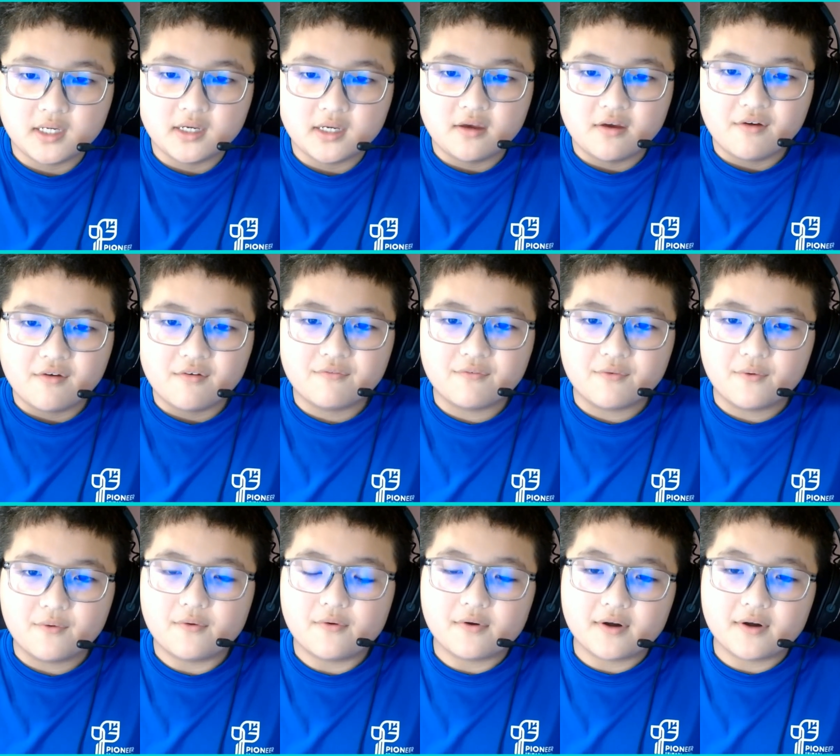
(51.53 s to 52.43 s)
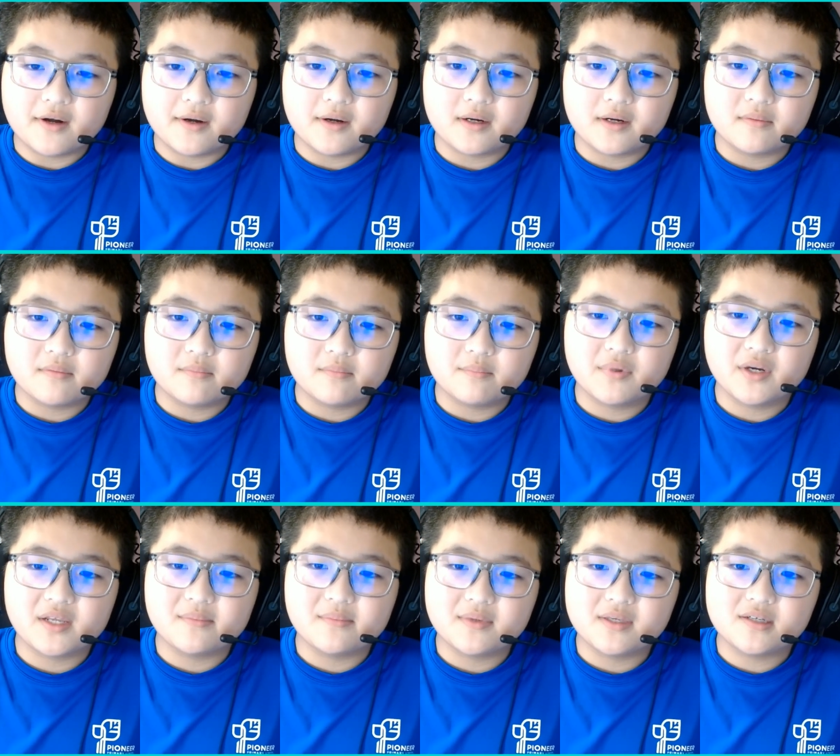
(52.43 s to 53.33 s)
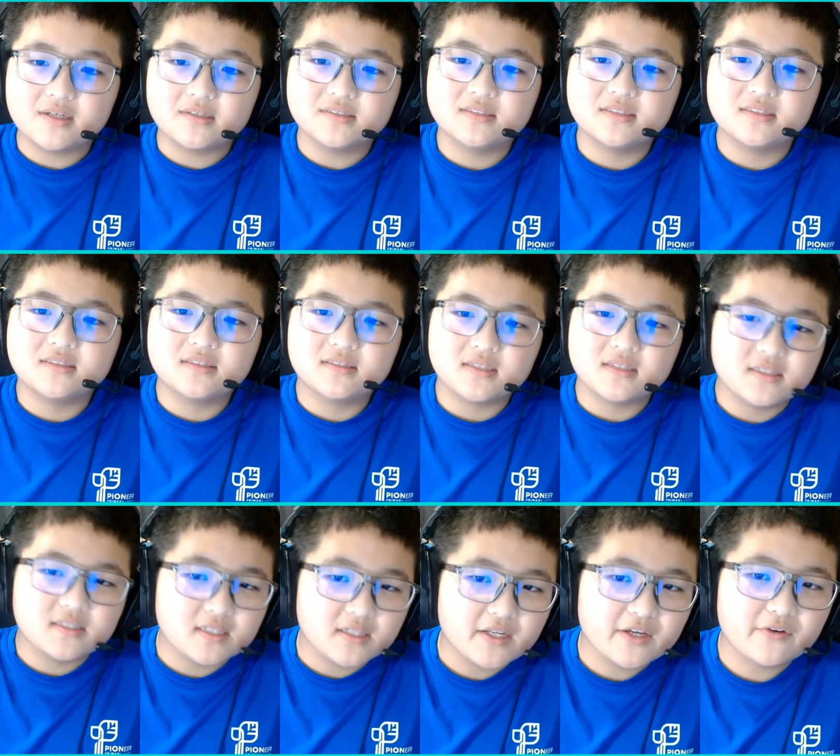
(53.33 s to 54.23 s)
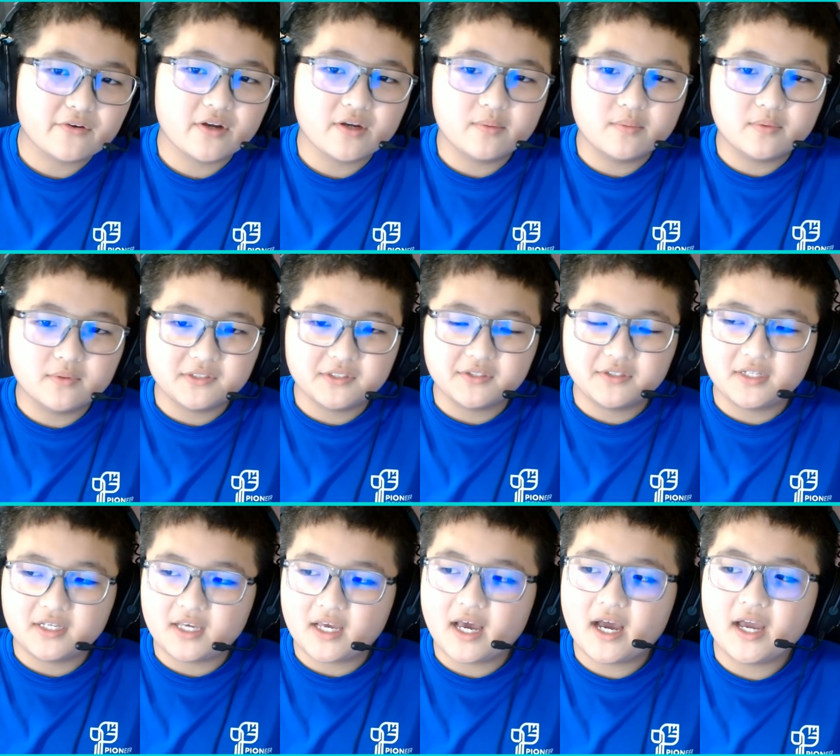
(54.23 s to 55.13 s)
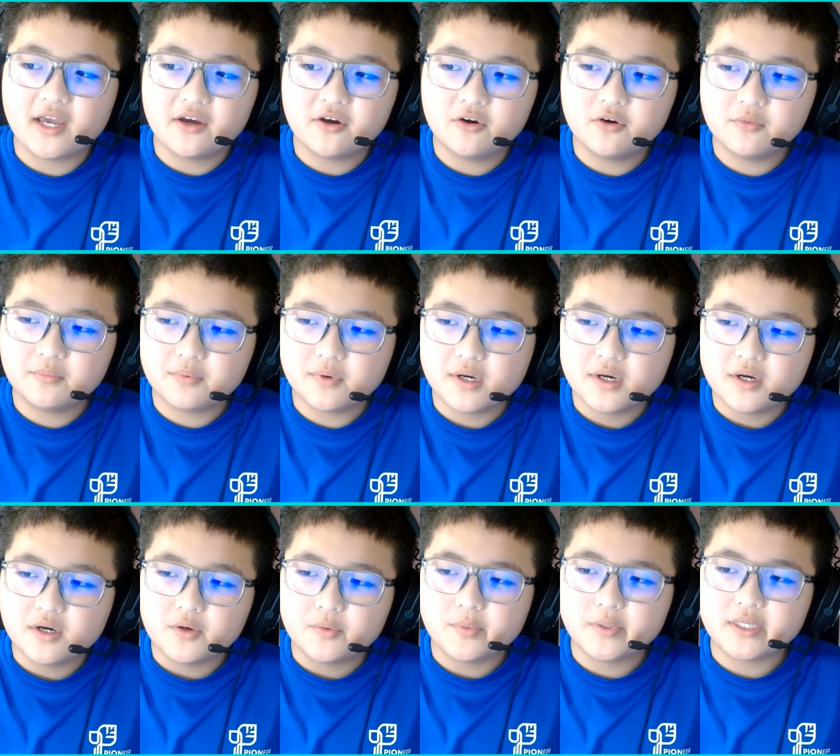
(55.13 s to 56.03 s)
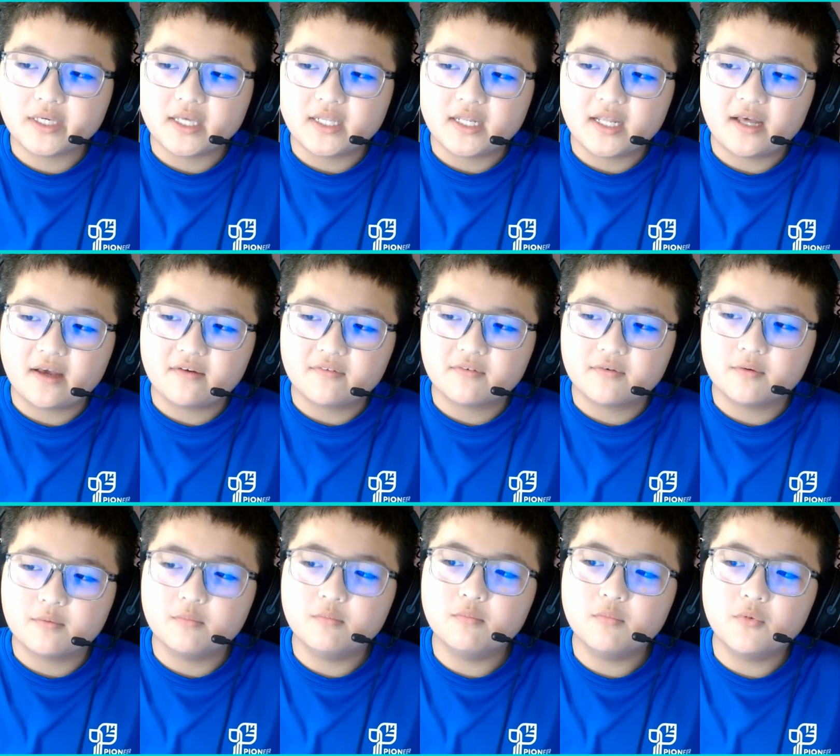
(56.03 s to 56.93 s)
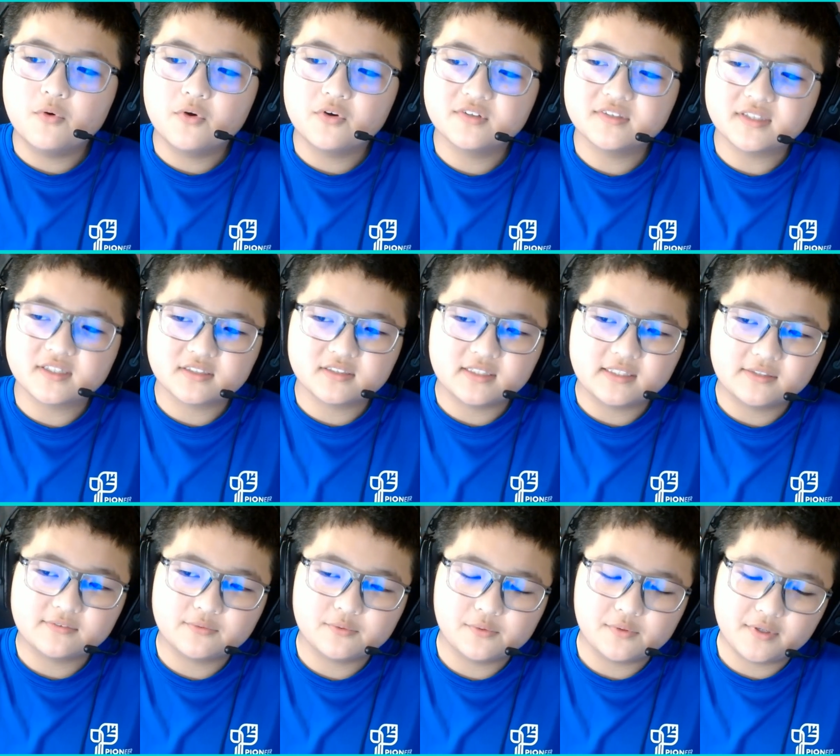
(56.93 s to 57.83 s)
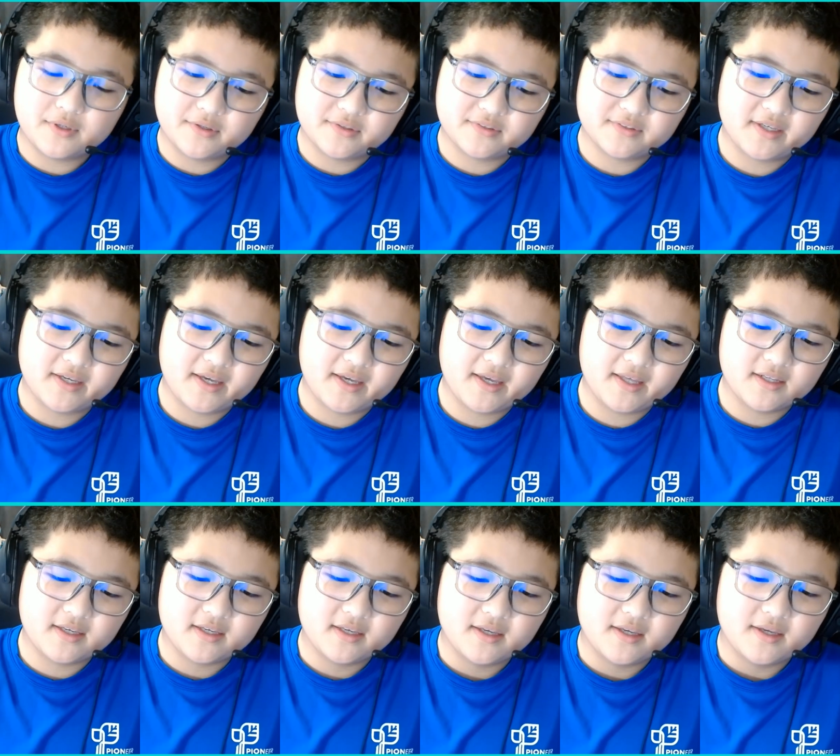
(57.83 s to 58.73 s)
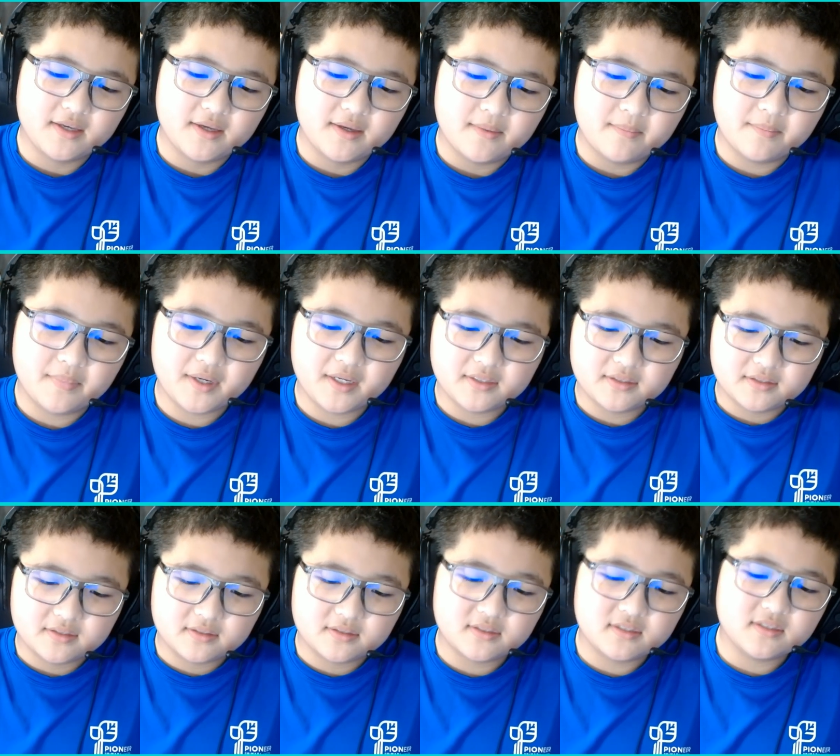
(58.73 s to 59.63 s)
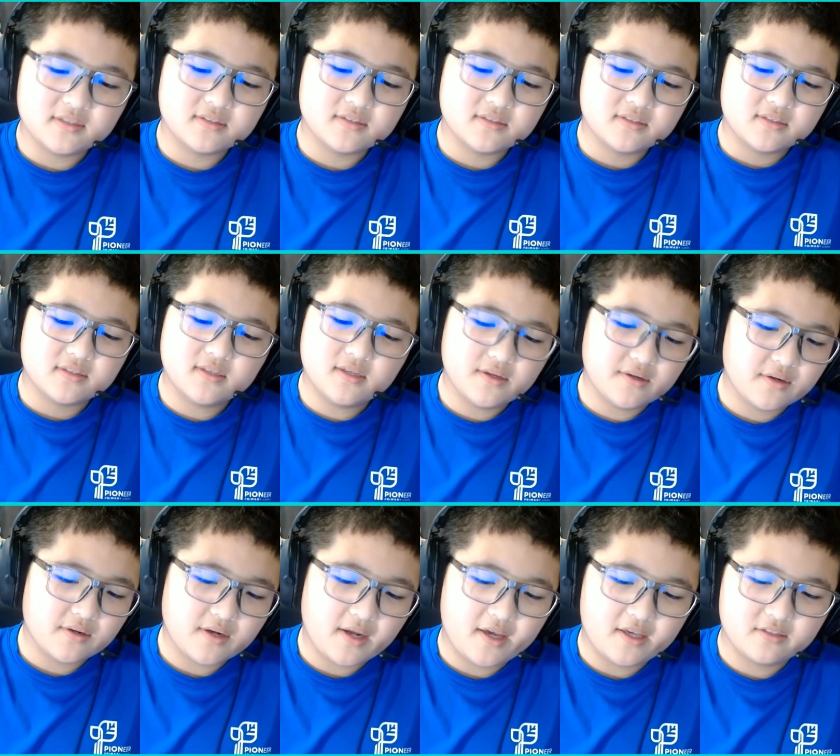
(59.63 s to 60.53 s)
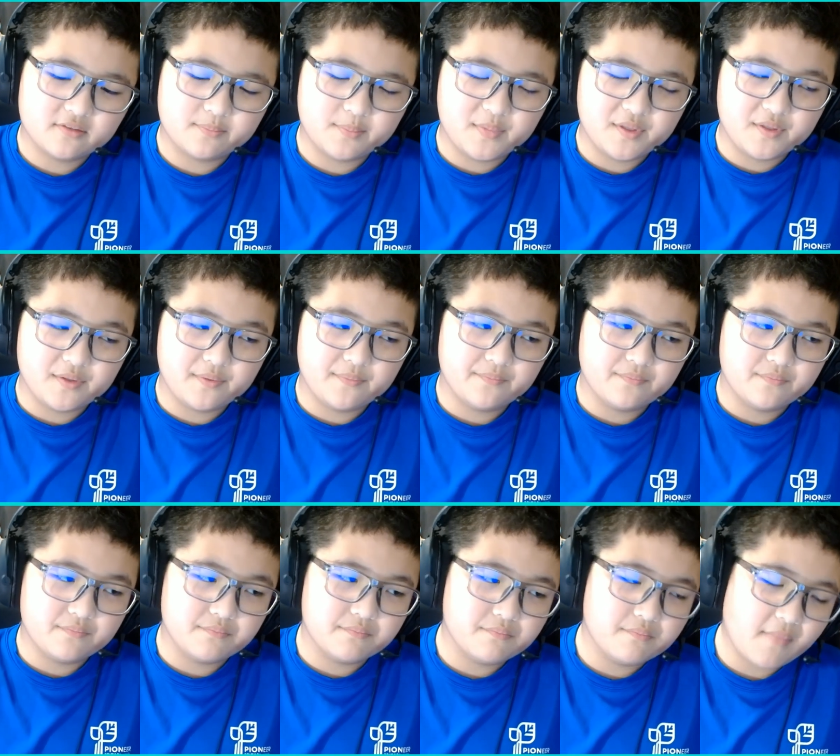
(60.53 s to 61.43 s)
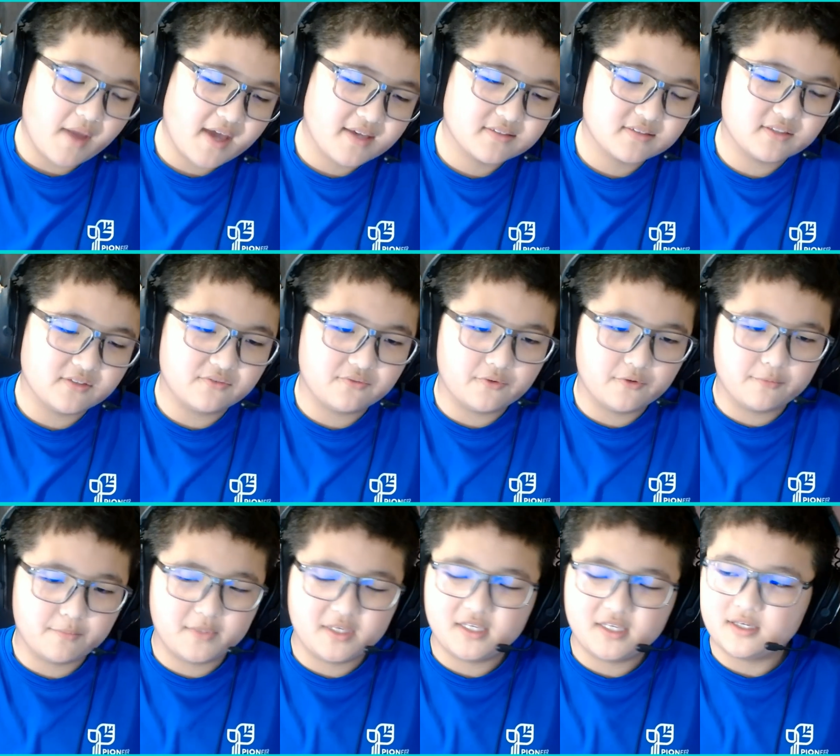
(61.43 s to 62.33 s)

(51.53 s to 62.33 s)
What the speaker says: for bringing me on such an incredible journey. I hope we can have more successful years ahead. But this year has been massive for me.